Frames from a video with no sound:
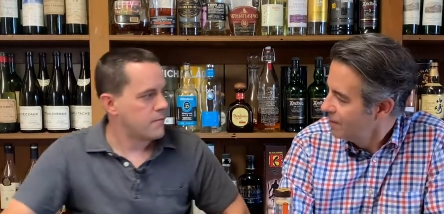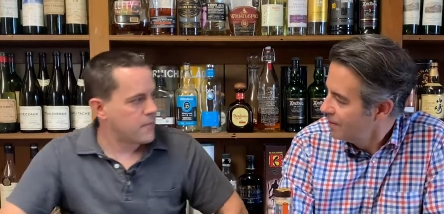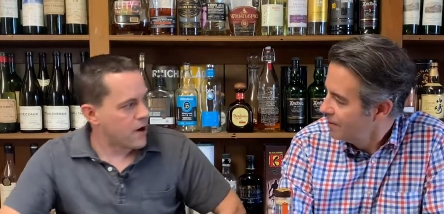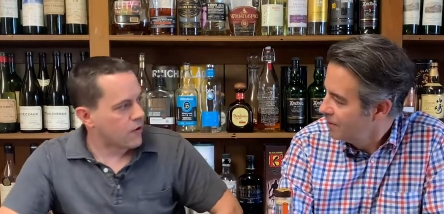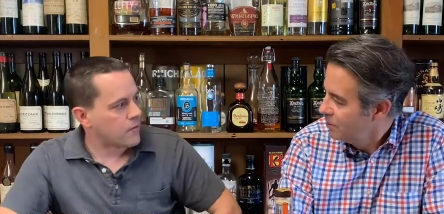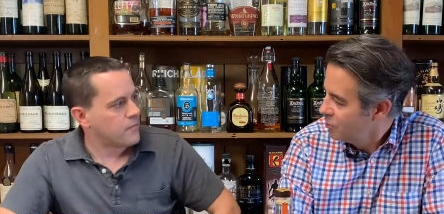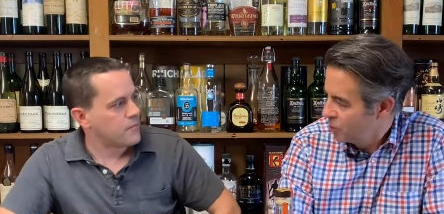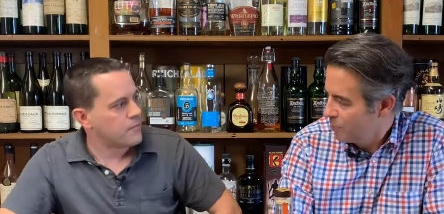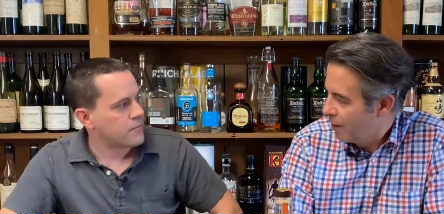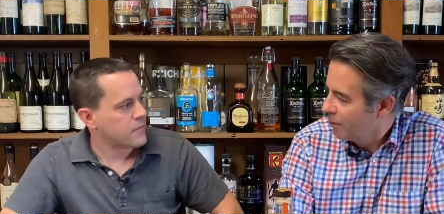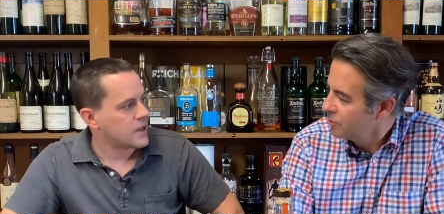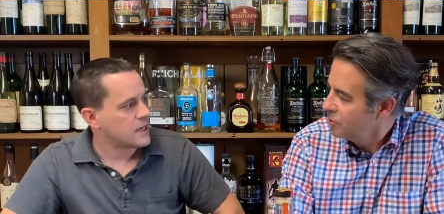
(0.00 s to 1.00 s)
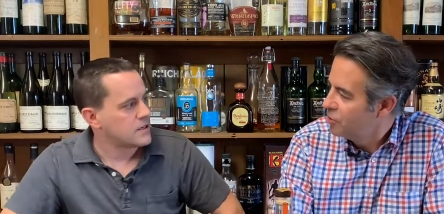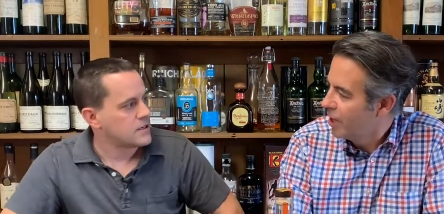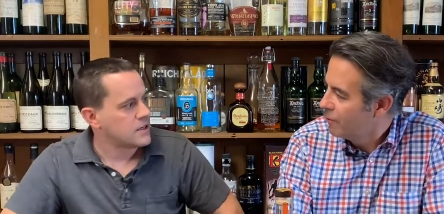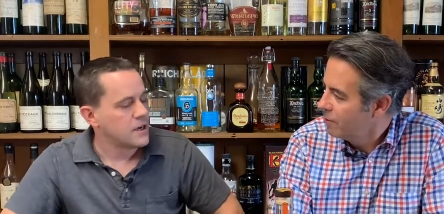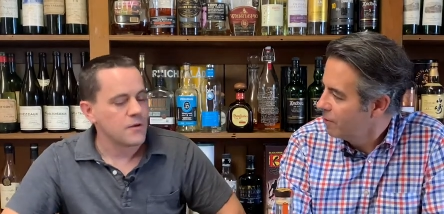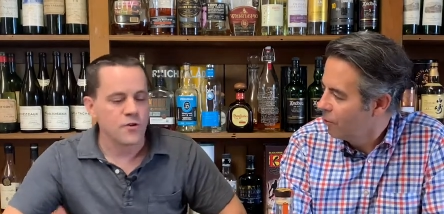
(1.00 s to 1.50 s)
Speaker 1: Barrell. Just barrels in
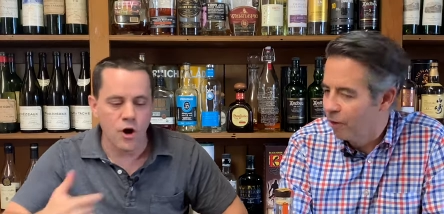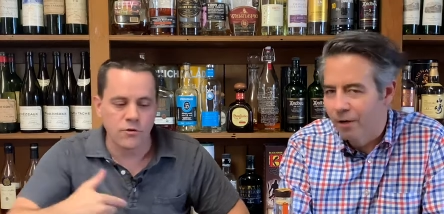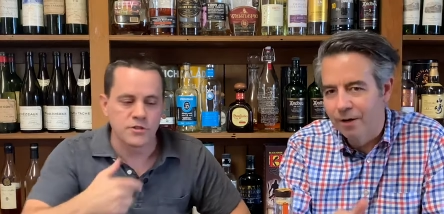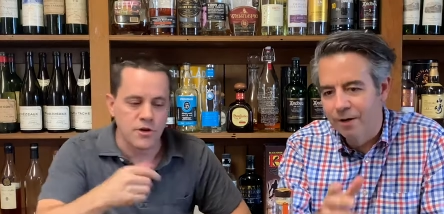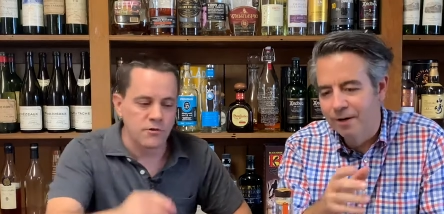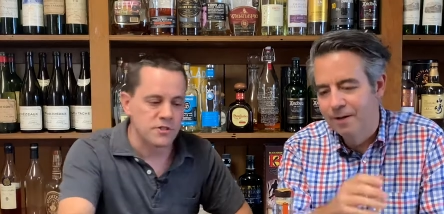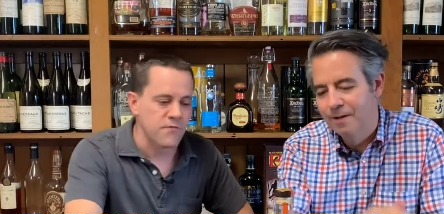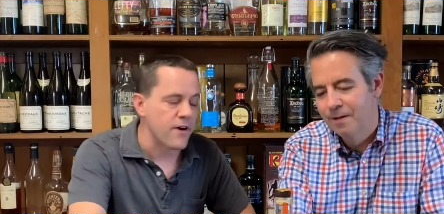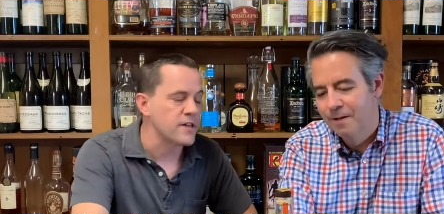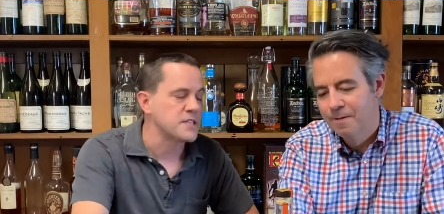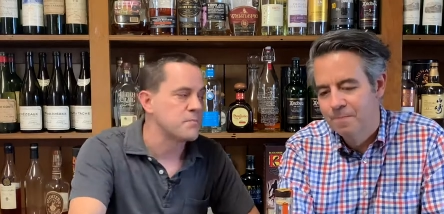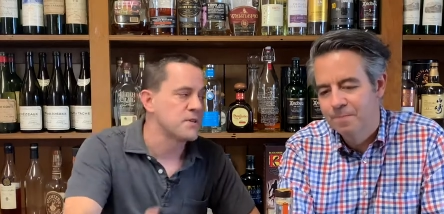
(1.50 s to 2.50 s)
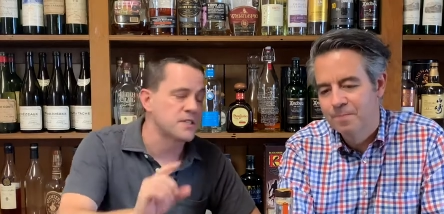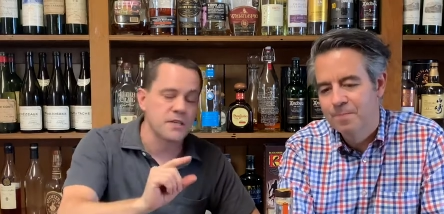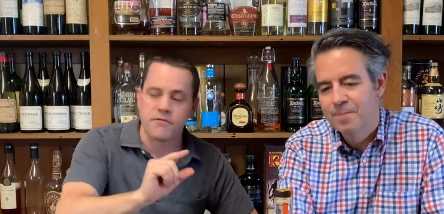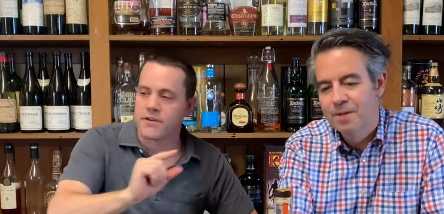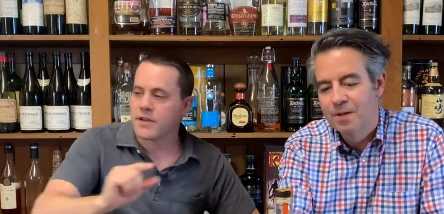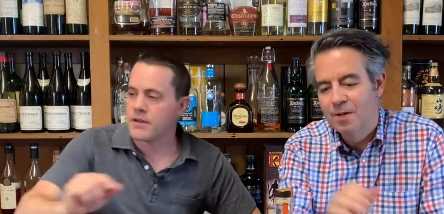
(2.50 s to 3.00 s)
general? No, or? no, it's very
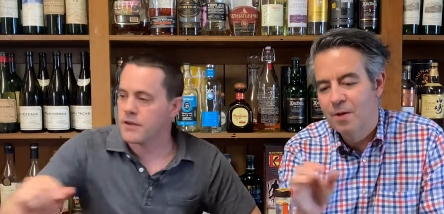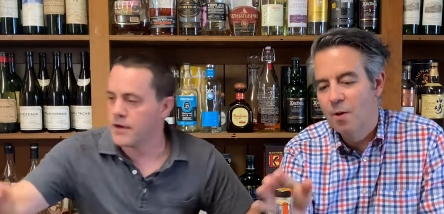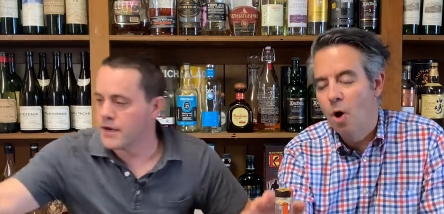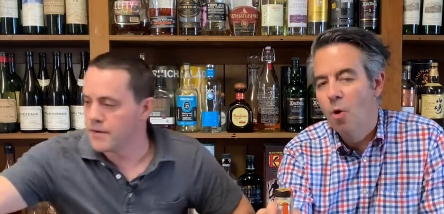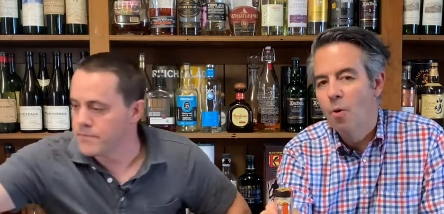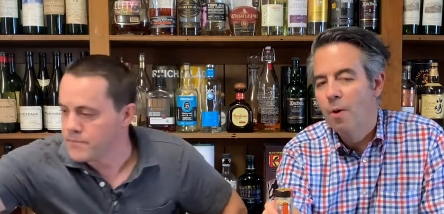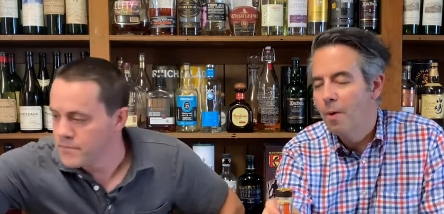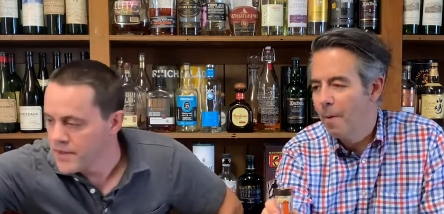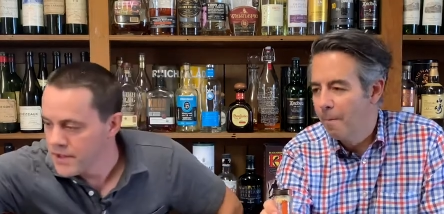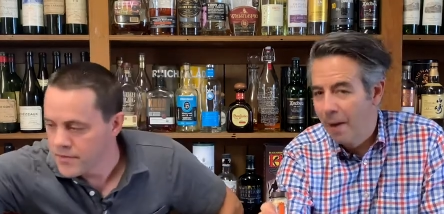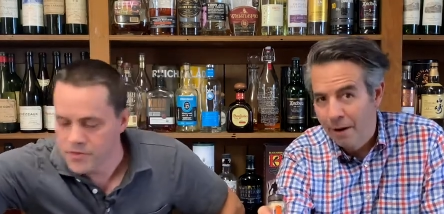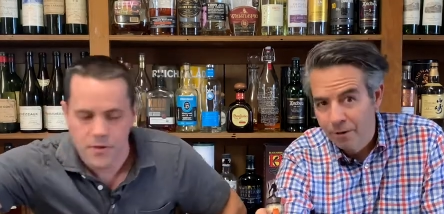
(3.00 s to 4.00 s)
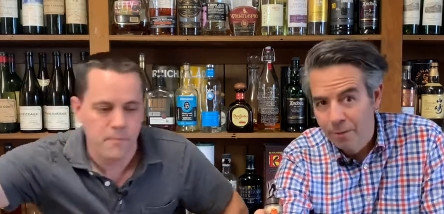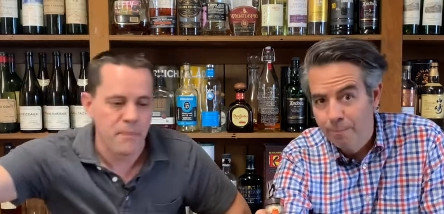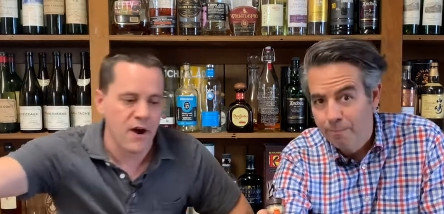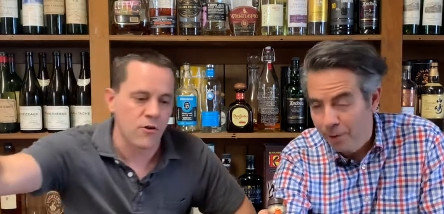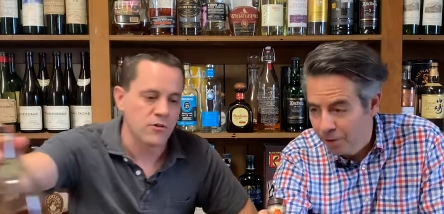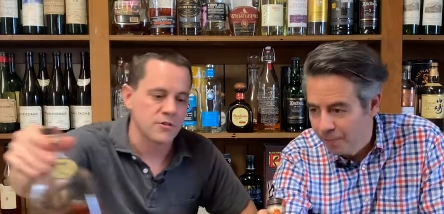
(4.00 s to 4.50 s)
specific um, oh, Barrell,
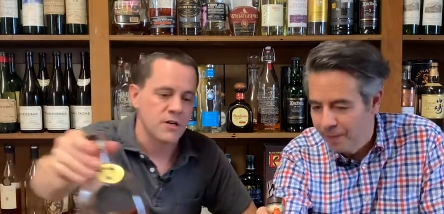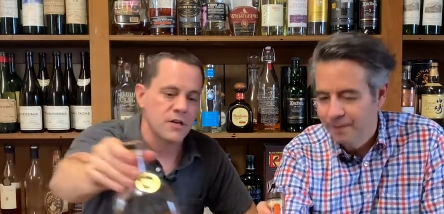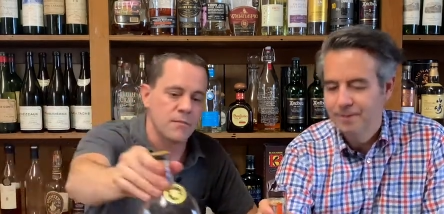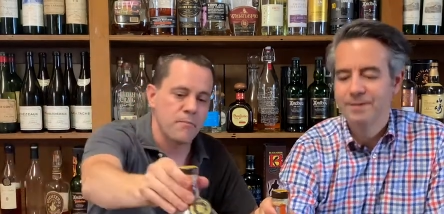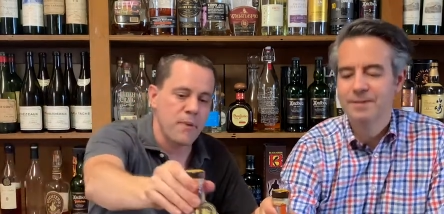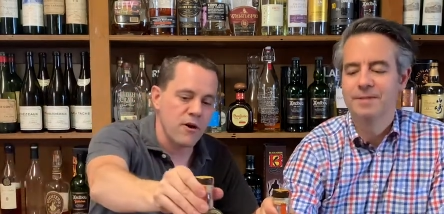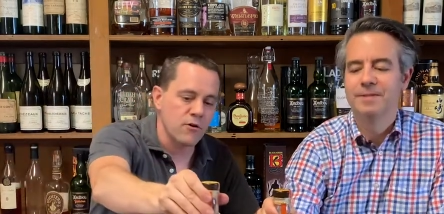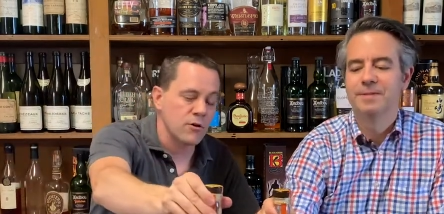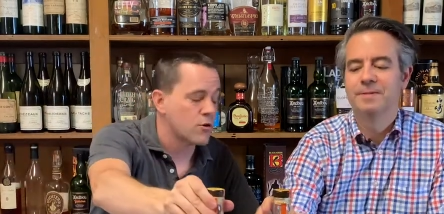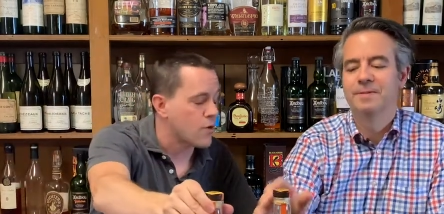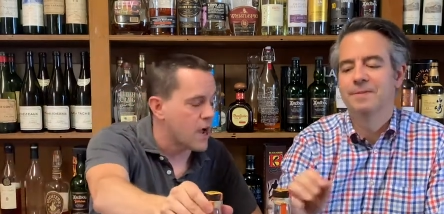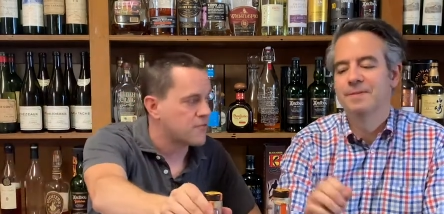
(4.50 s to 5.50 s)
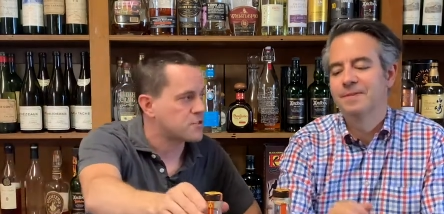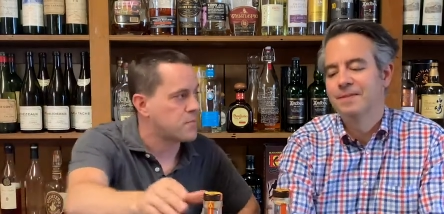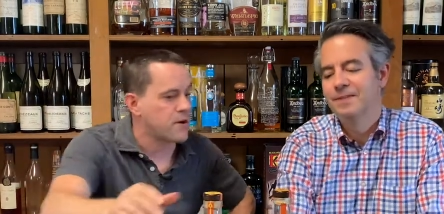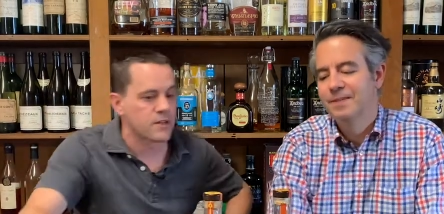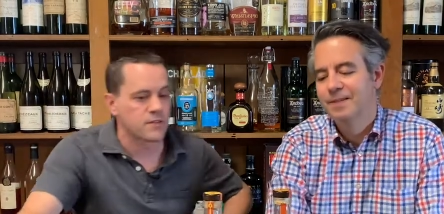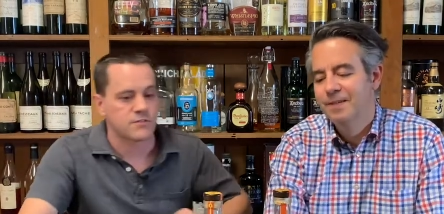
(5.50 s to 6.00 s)
Barrell, bourbon. Barrell Craft
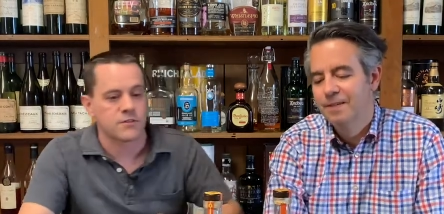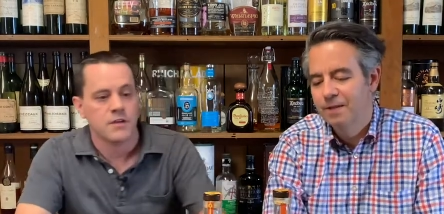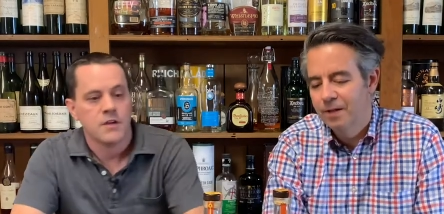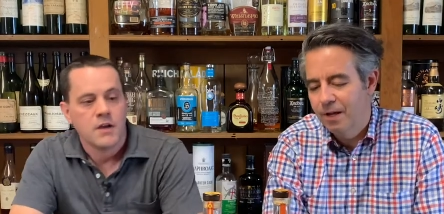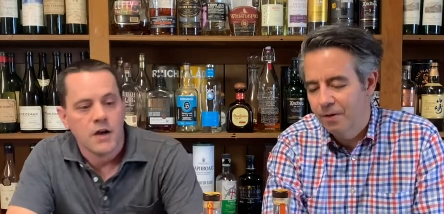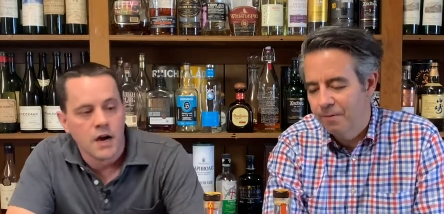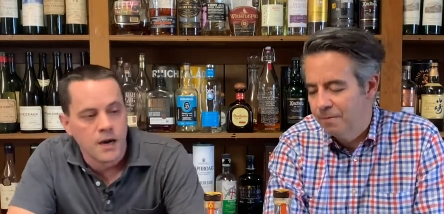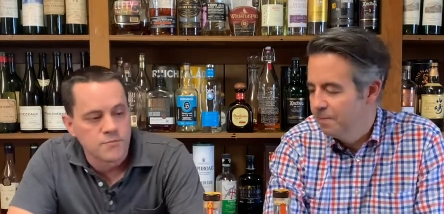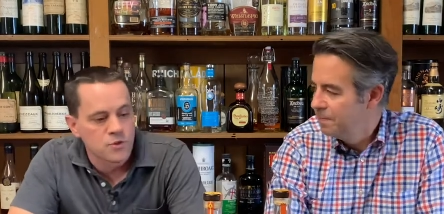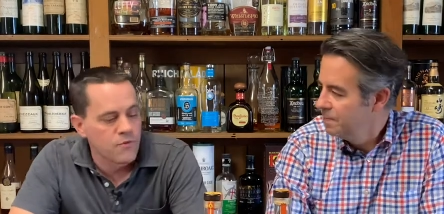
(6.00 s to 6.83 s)
Spirits. Yep. Um, so